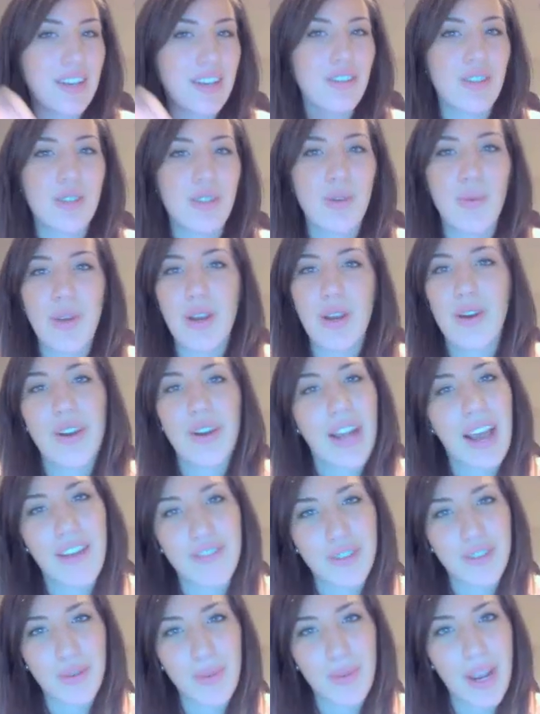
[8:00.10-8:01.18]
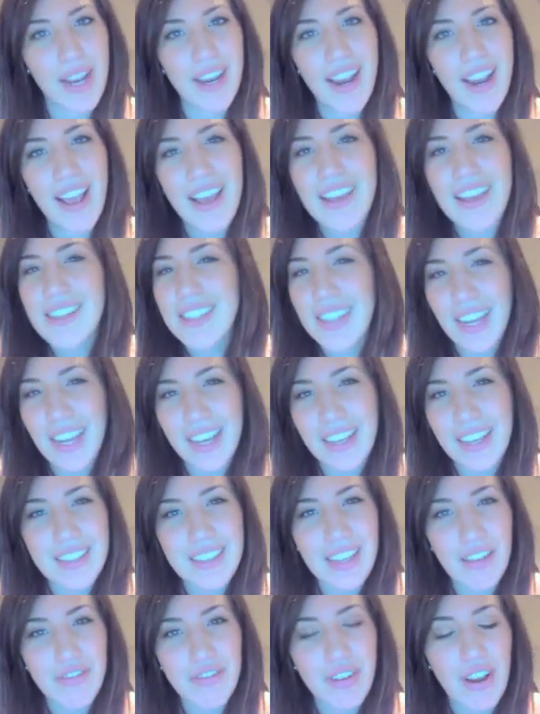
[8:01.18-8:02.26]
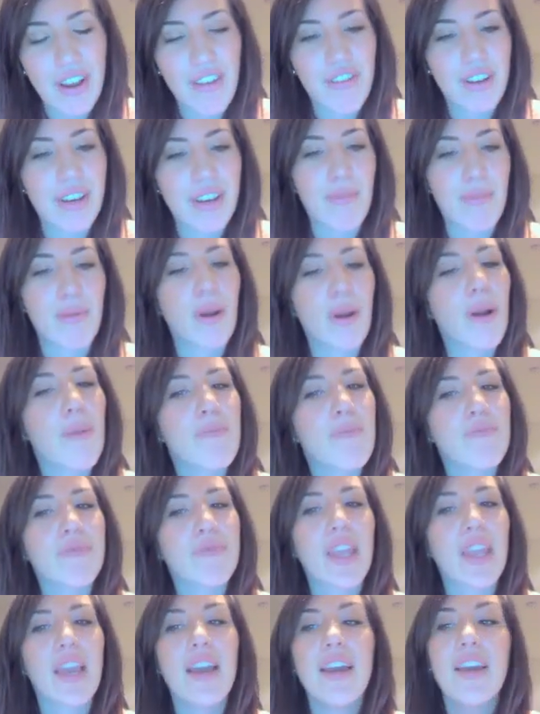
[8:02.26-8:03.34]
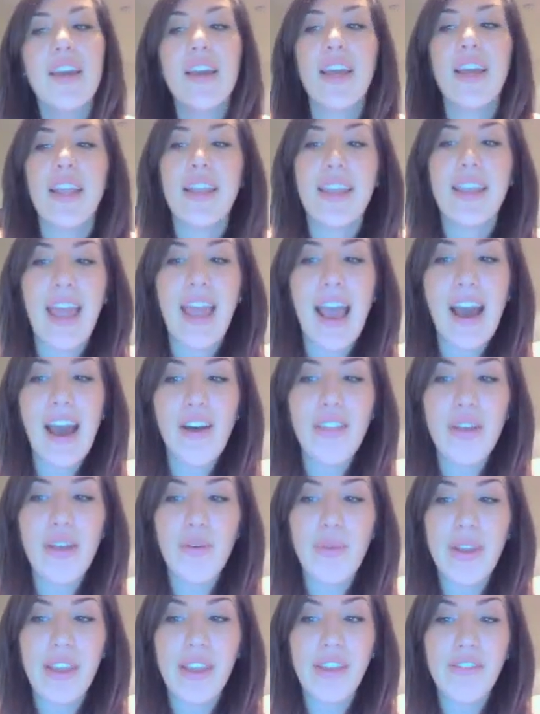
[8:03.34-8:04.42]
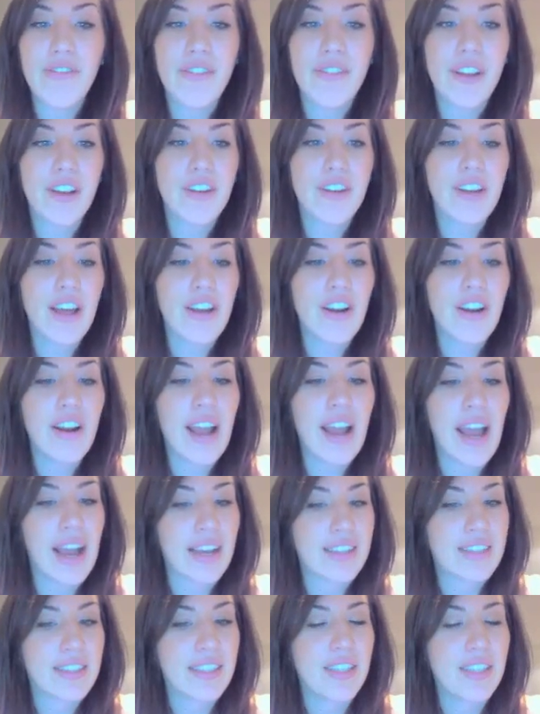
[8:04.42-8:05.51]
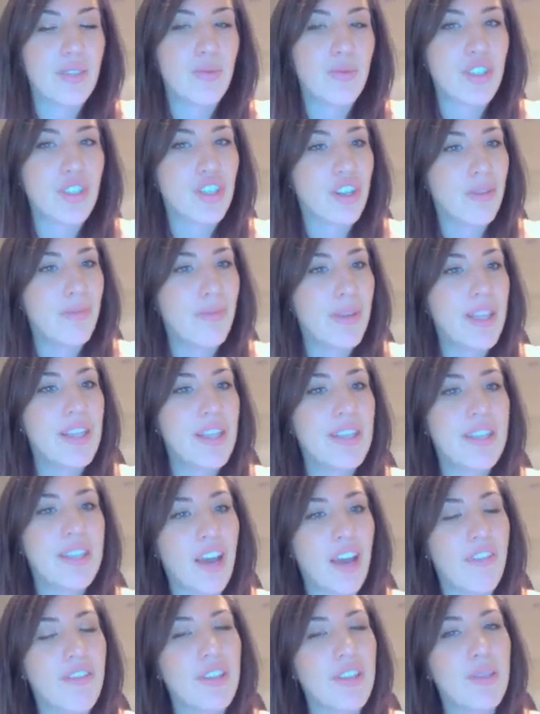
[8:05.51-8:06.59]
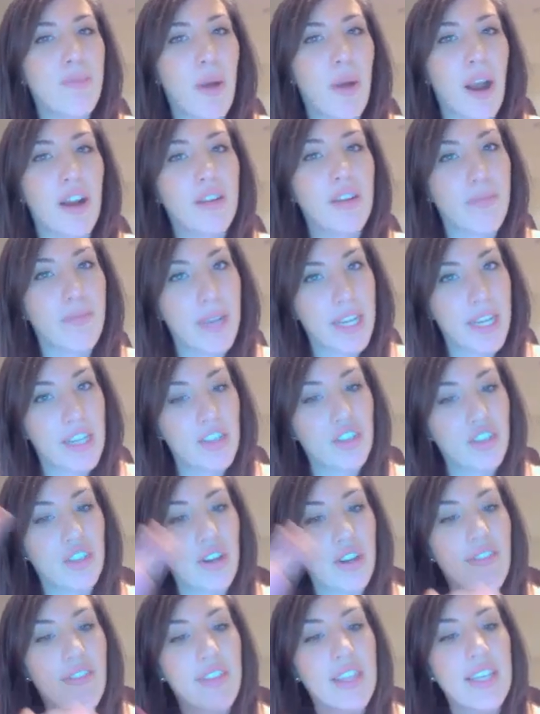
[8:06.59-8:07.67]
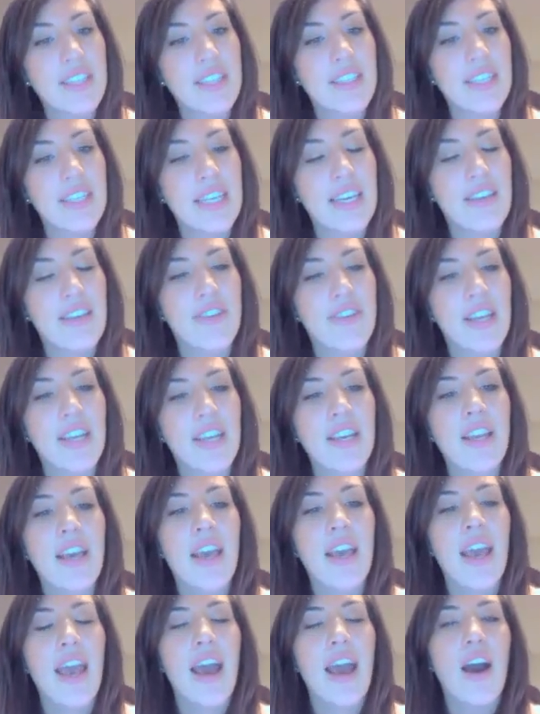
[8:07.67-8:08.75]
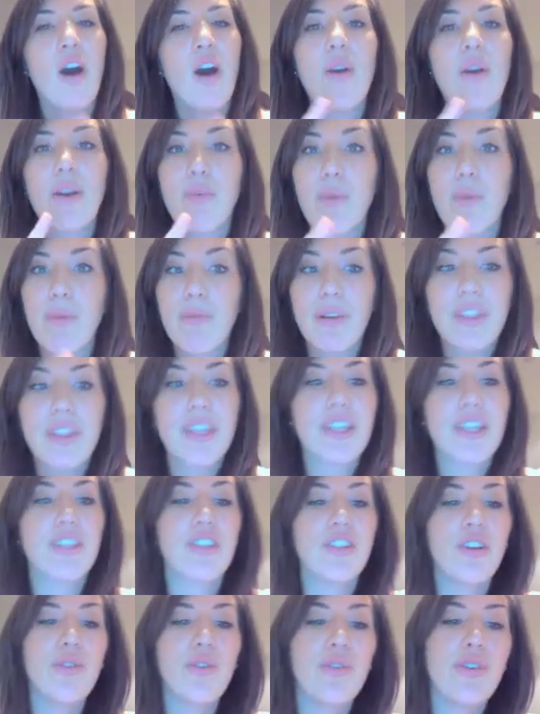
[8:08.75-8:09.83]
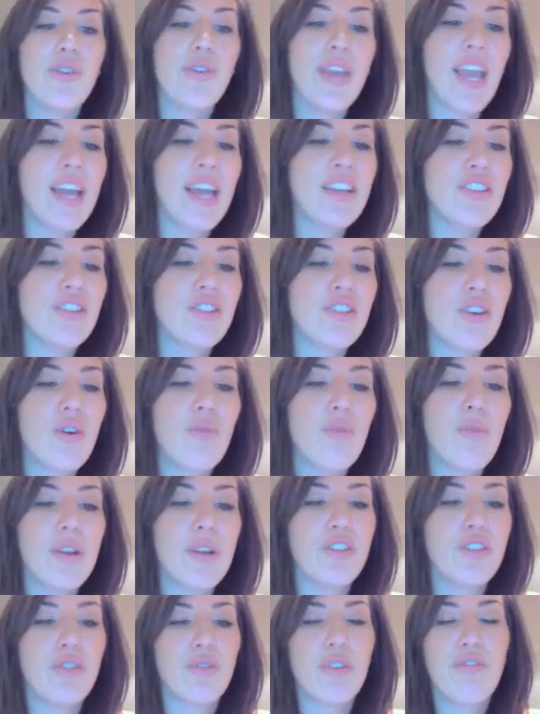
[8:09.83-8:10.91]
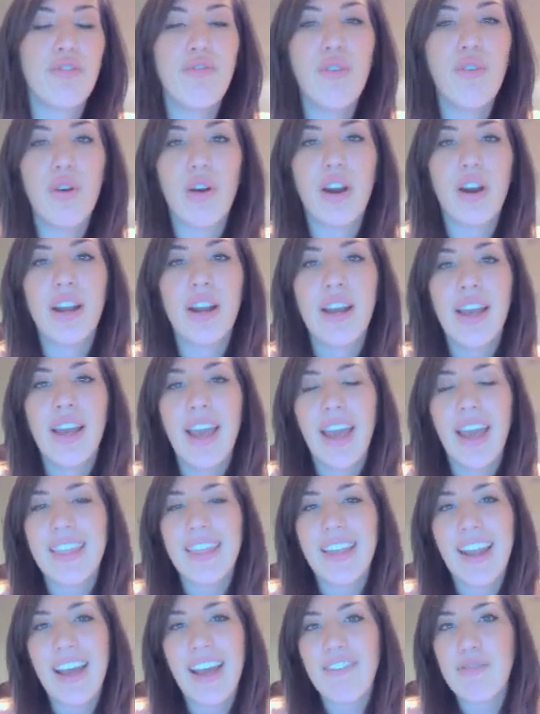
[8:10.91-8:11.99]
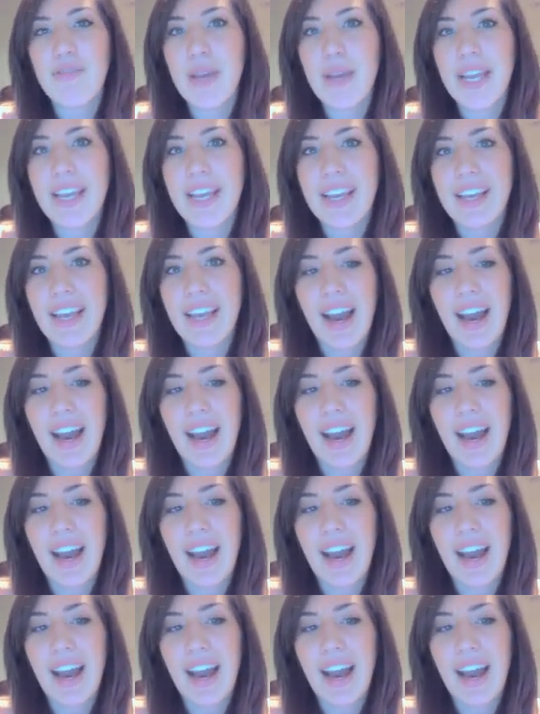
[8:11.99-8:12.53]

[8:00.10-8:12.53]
there, so we don't have to write seconds after every number. Now that we've figured out our axes, which can be the toughest part, making sure everything's even. Oh, and one more thing to note, you can't just go 1, 2, 3, 4 and then have a big